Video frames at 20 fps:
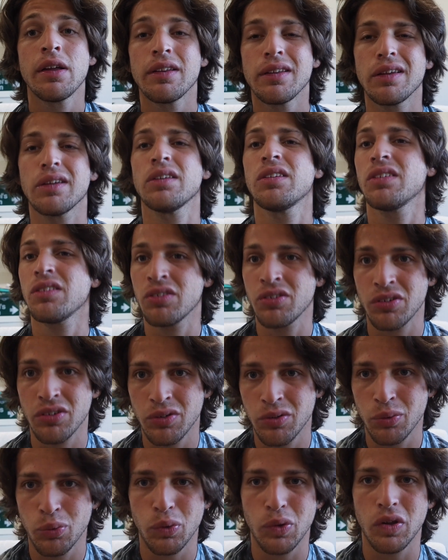This is
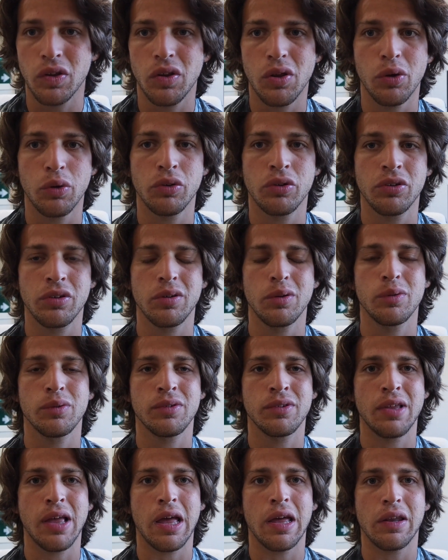just one of those
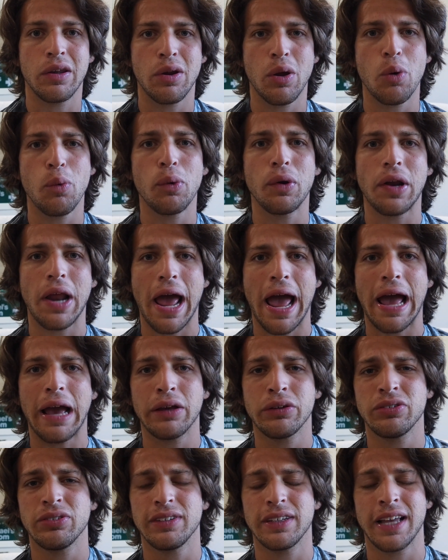shoes that no one
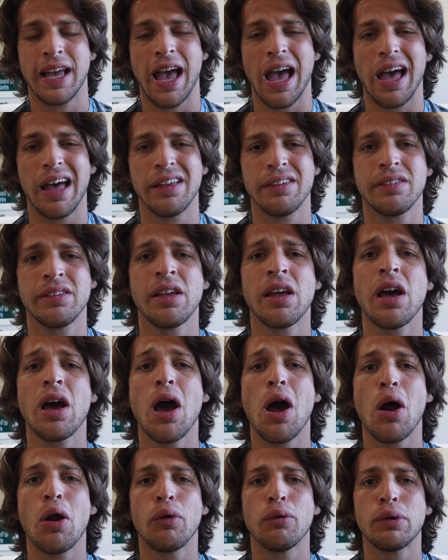actually has
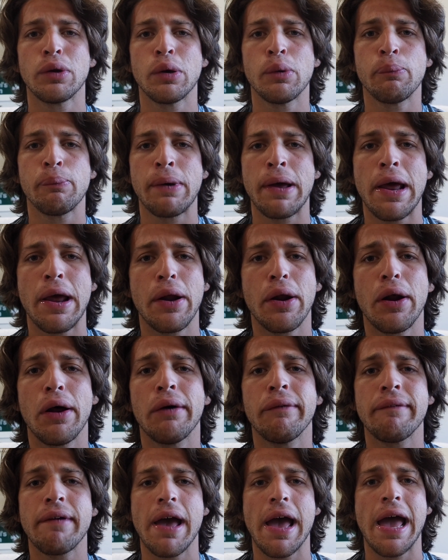a real pair
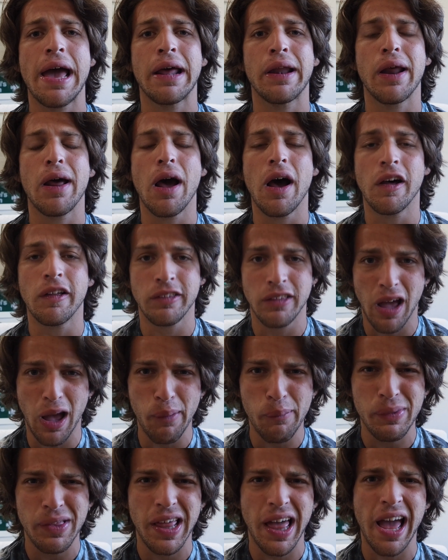of. And on
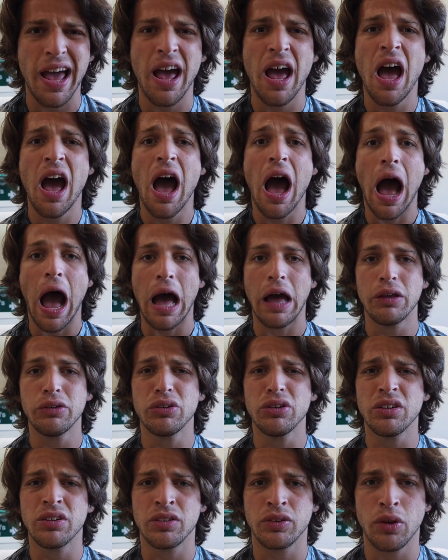top of that, I
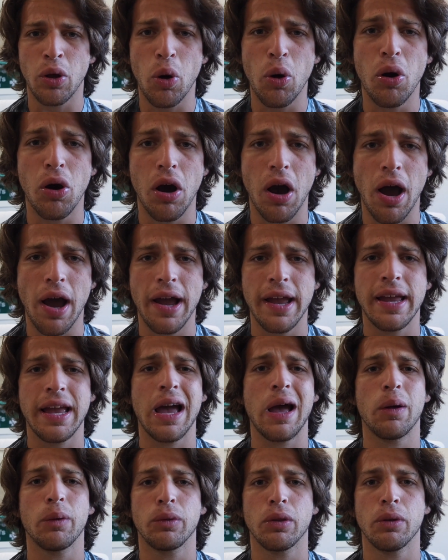just don't like
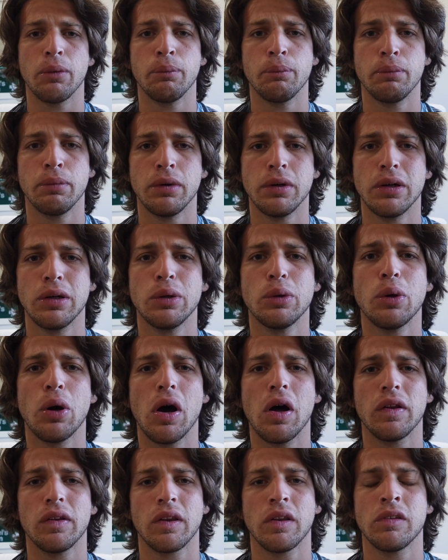how the blue
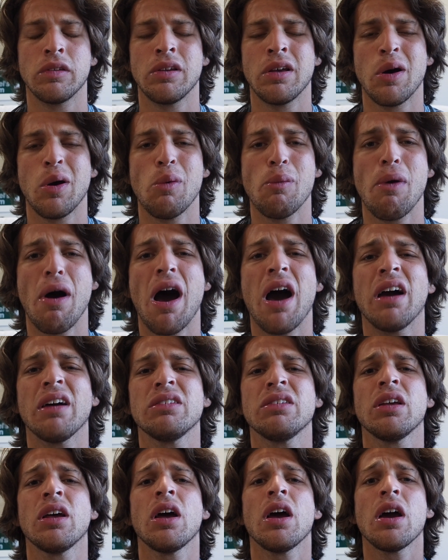on the toe
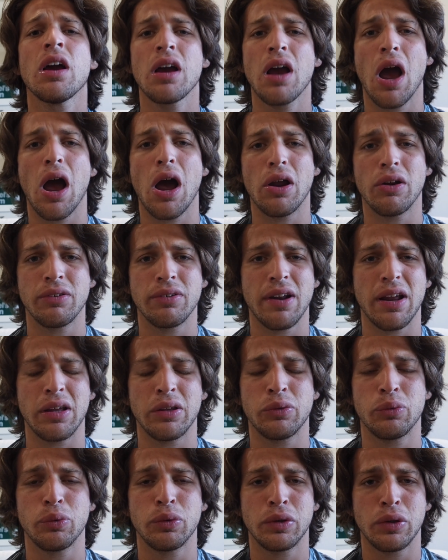box
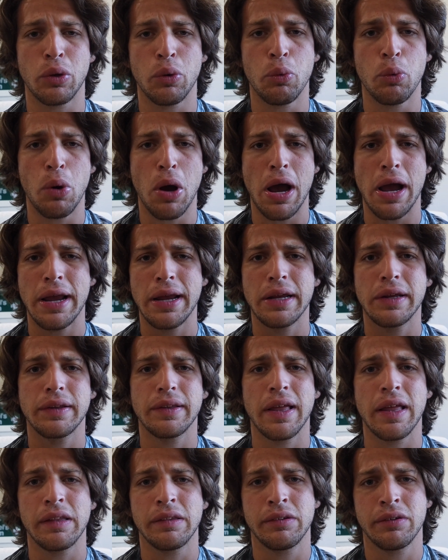contrasts with the white
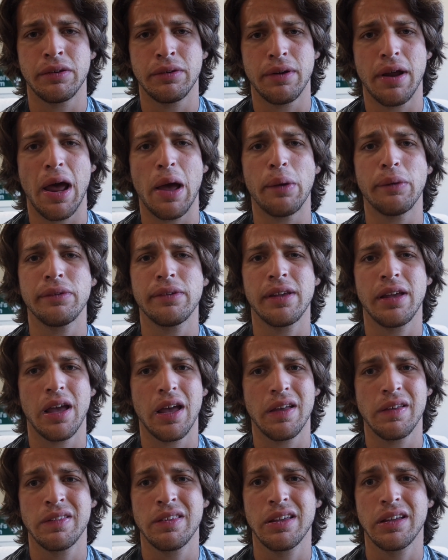that surrounds it.
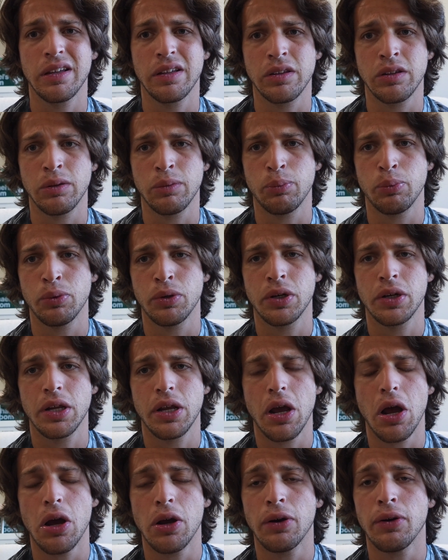I think it's a pretty
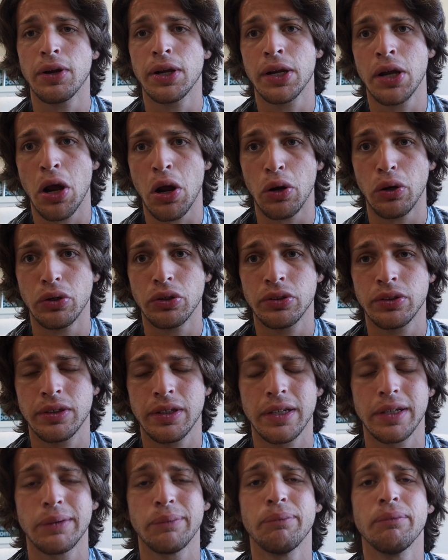ugly color
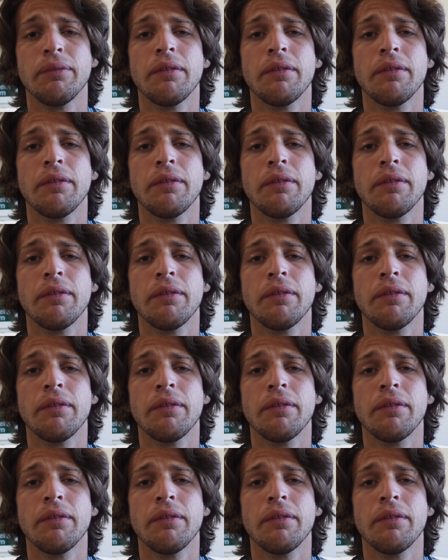scheme